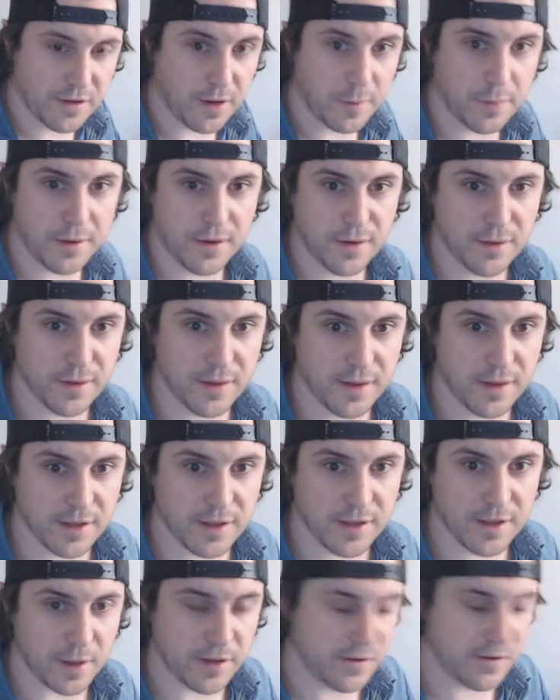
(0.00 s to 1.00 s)
these up into the
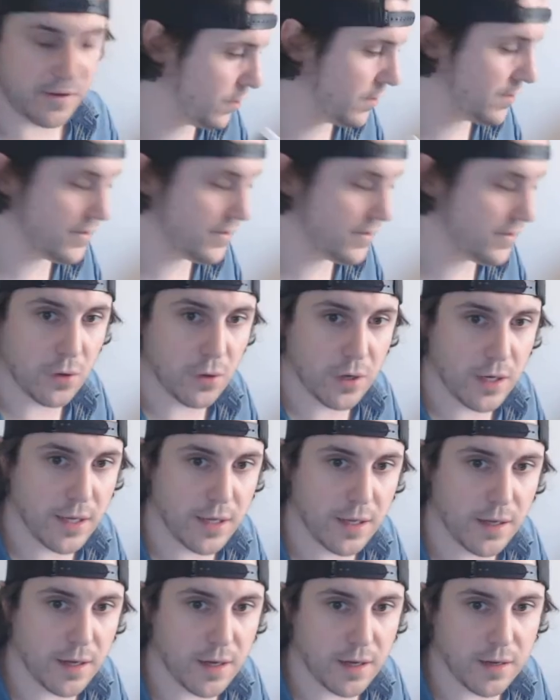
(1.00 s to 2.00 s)
expensive ones, so
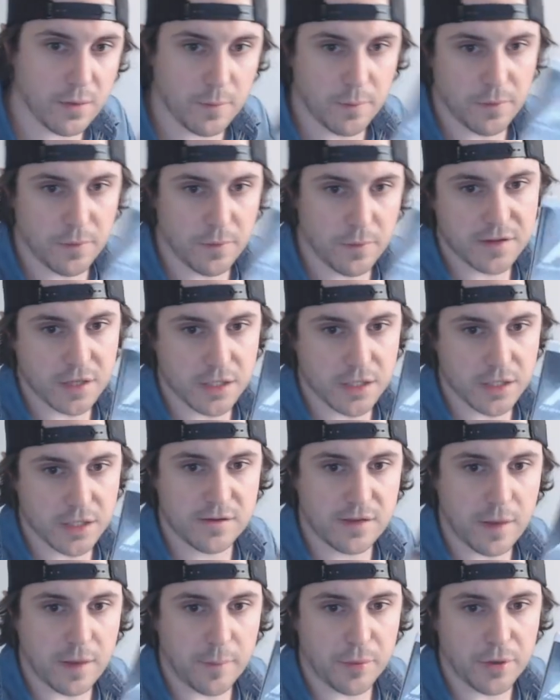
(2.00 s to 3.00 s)
I, uh, I'm going to sell
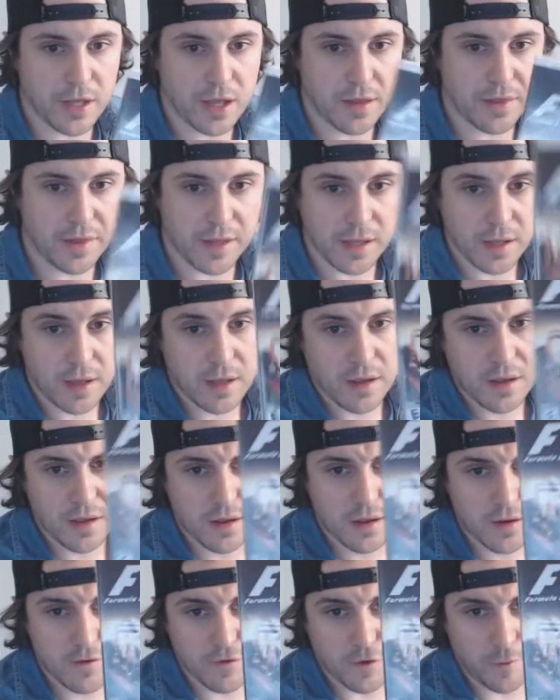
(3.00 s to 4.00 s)
these separately, I think.
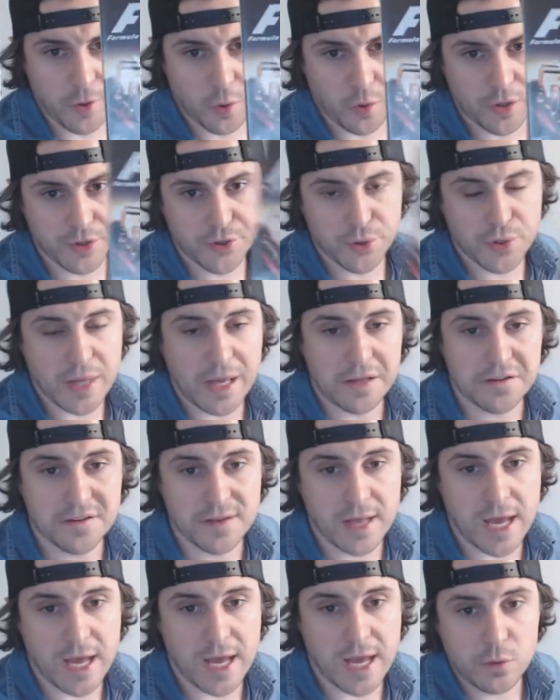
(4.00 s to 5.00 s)
Formula 1
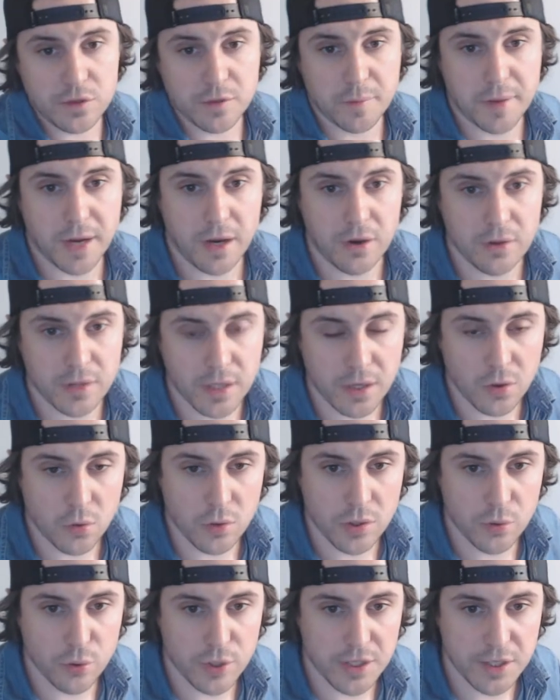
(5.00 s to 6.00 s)
2009 was apparently
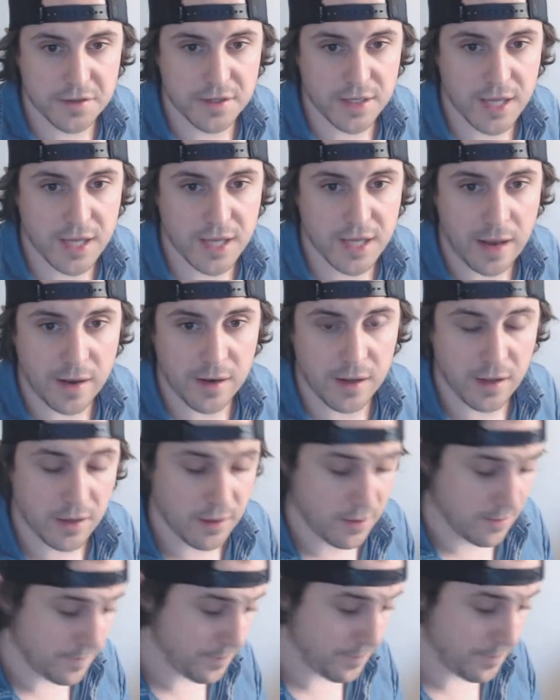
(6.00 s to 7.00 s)
only released in
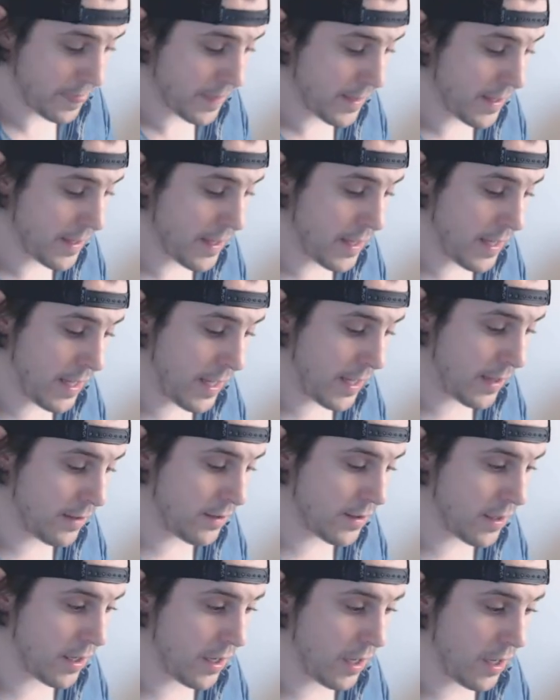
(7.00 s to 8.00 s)
Canada
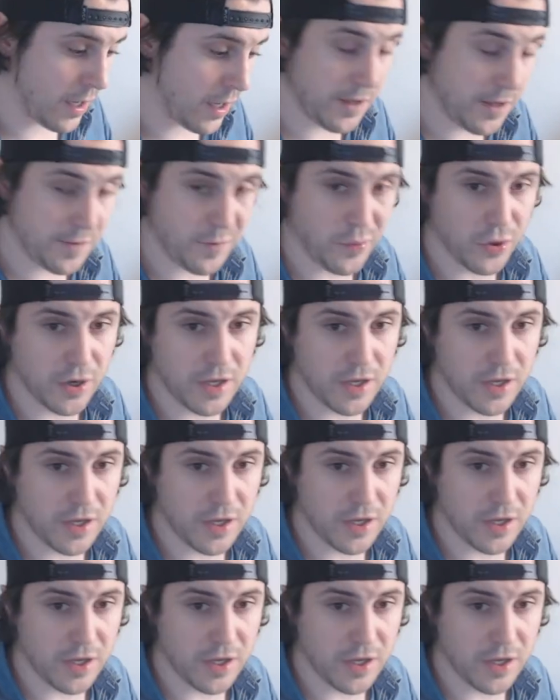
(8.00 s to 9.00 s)
and uh, is pretty
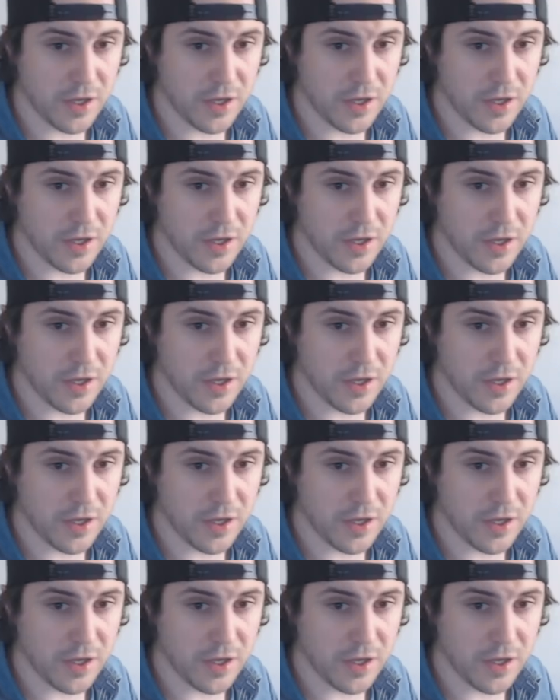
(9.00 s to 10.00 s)
expensive, like $40,
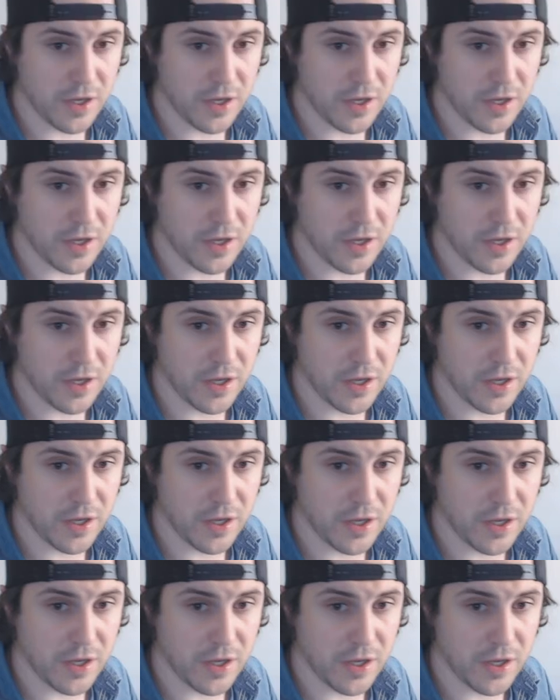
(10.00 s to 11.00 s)
$50.
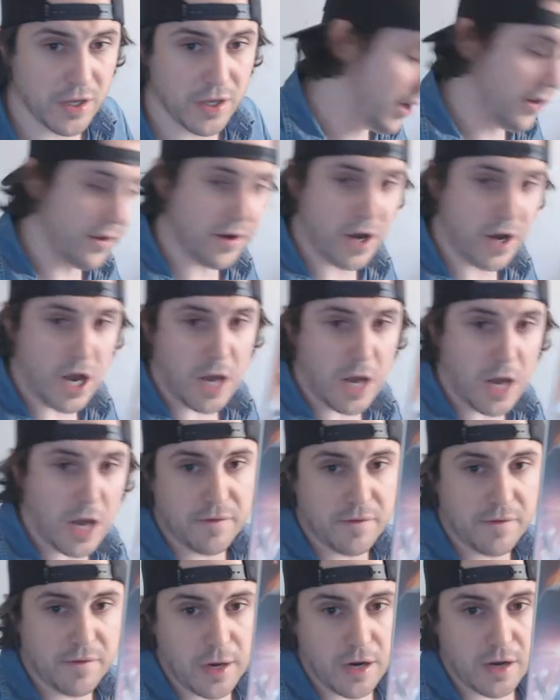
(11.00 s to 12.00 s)
Another
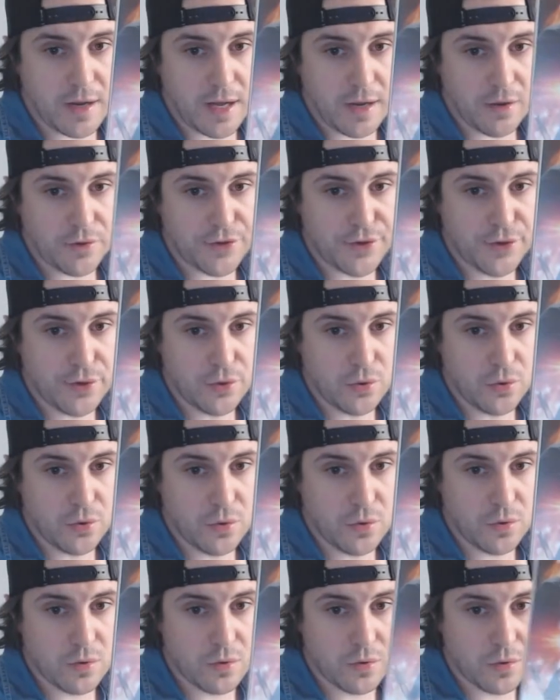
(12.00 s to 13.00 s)
copy of American Idol
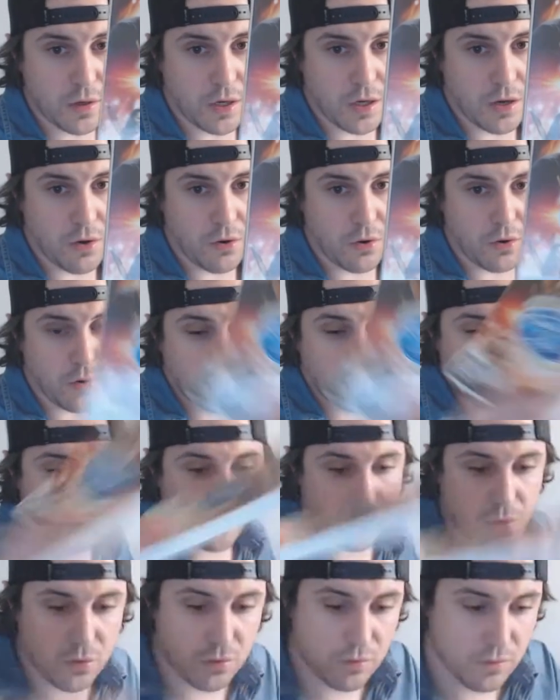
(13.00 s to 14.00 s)
2, uh, Encore
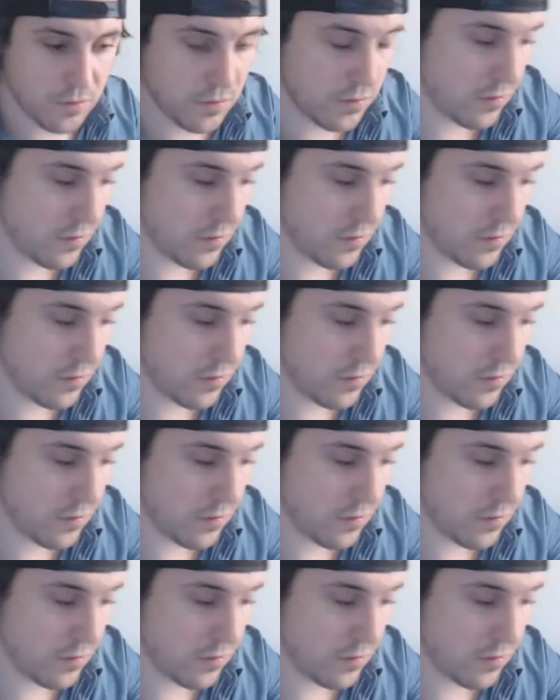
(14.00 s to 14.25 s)
2.